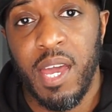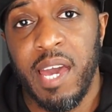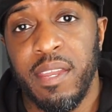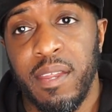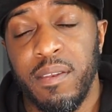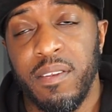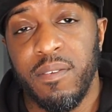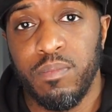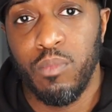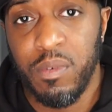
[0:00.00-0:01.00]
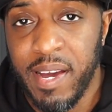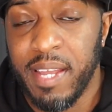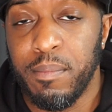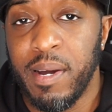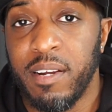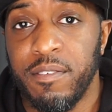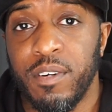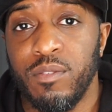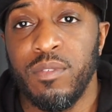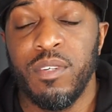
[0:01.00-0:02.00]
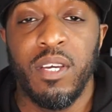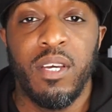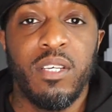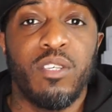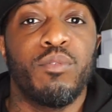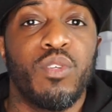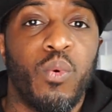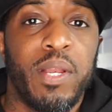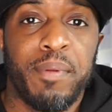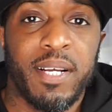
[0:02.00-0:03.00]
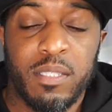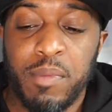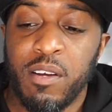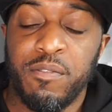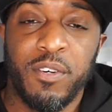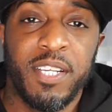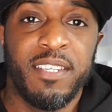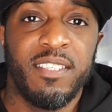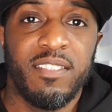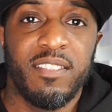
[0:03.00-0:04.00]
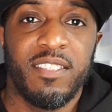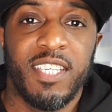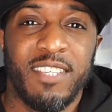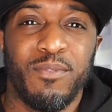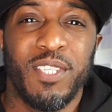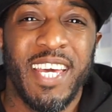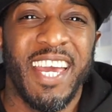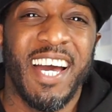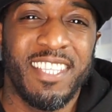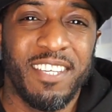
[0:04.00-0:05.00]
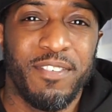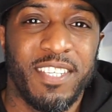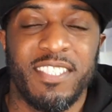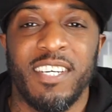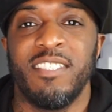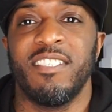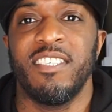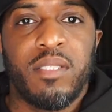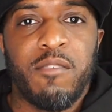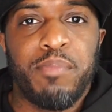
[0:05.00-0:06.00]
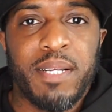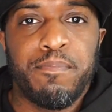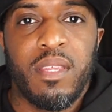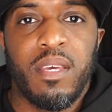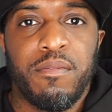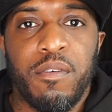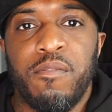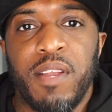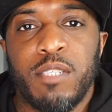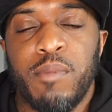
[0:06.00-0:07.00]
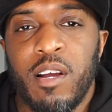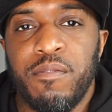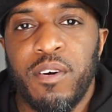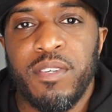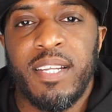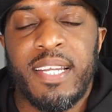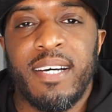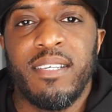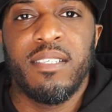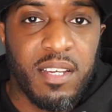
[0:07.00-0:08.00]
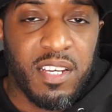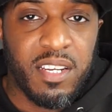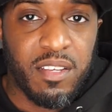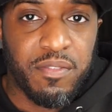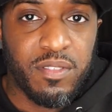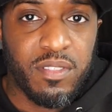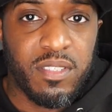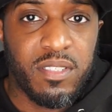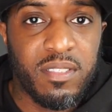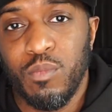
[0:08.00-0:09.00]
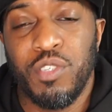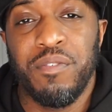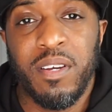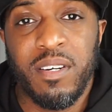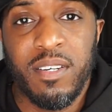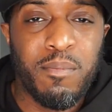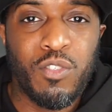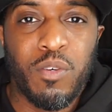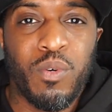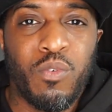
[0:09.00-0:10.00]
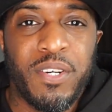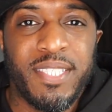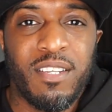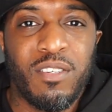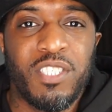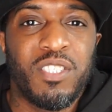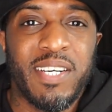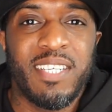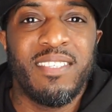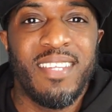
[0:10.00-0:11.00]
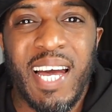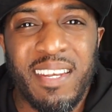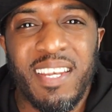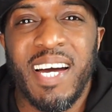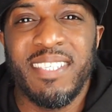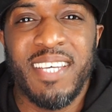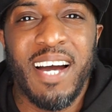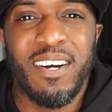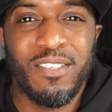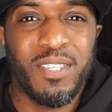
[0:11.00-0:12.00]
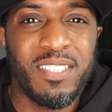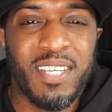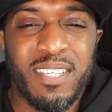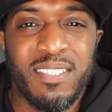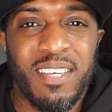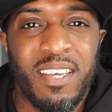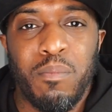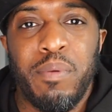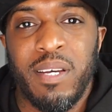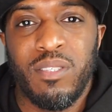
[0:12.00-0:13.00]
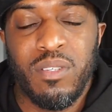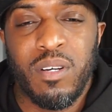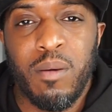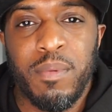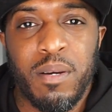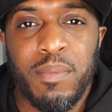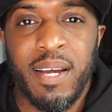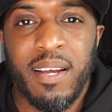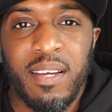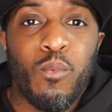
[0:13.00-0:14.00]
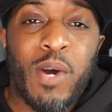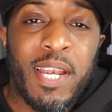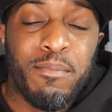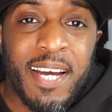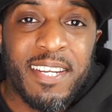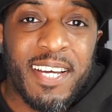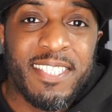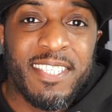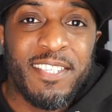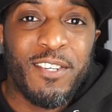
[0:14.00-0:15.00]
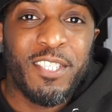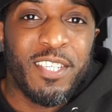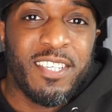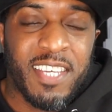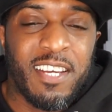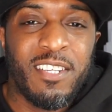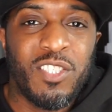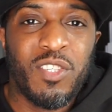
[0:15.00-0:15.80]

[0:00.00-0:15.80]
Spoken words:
and then without the microphone. So I'm just going to quickly plug this microphone in and we'll hear how different it sounds. So I've plugged the Viewflex microphone in now. Can you hear the difference? What do you think? I'm gonna drop the audio into Logic so I can analyze how good it sounds compared to the Comica mic. While I'm analyzing in Logic, take a listen